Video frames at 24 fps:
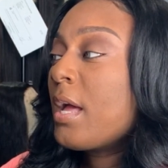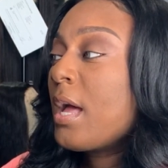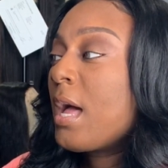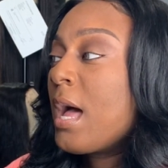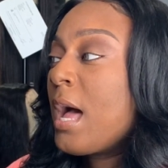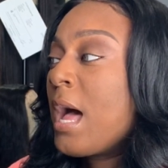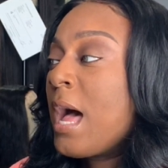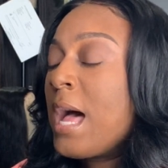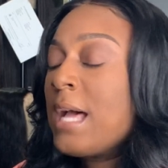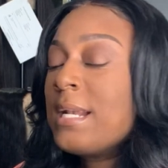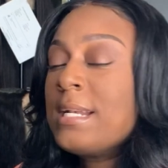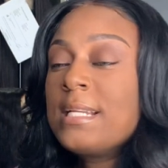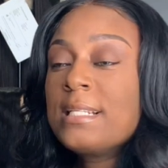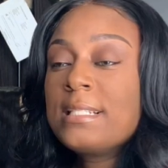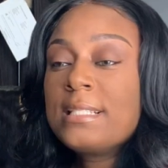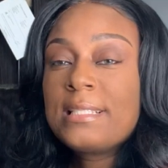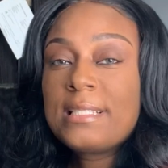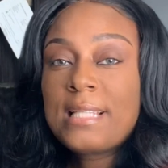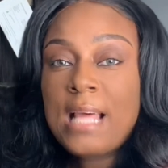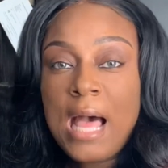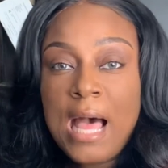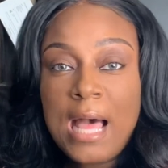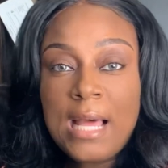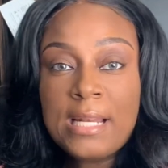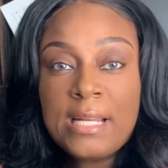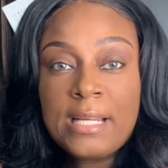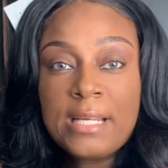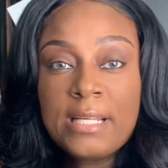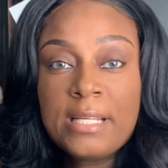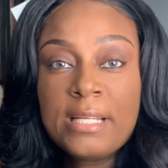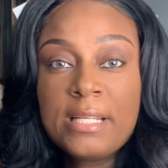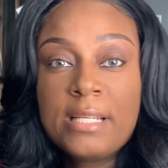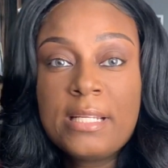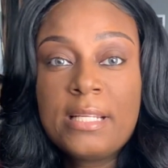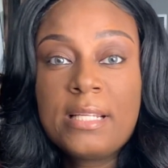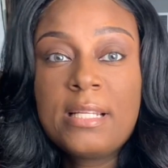I
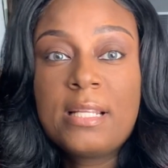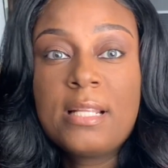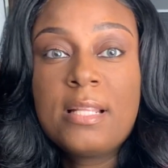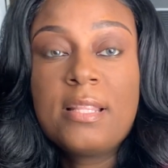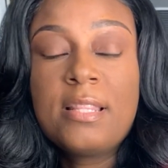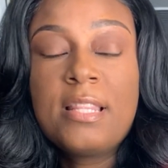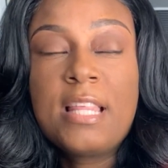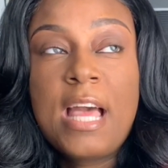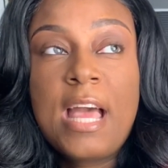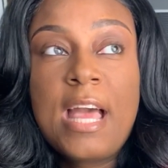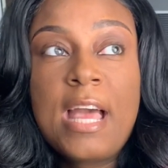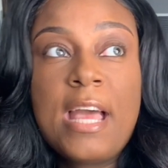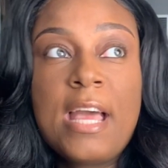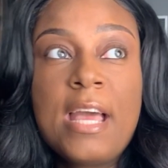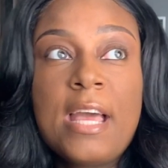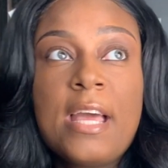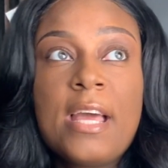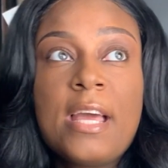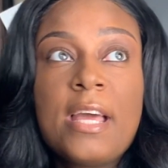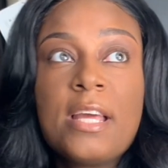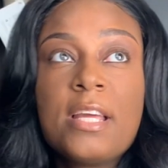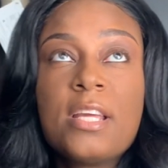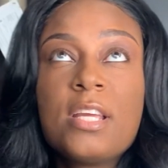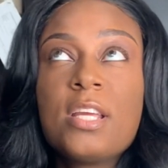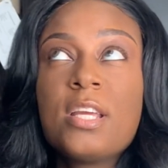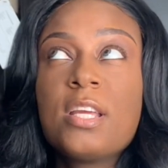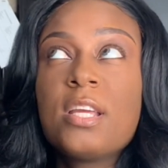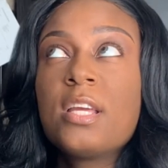decided that,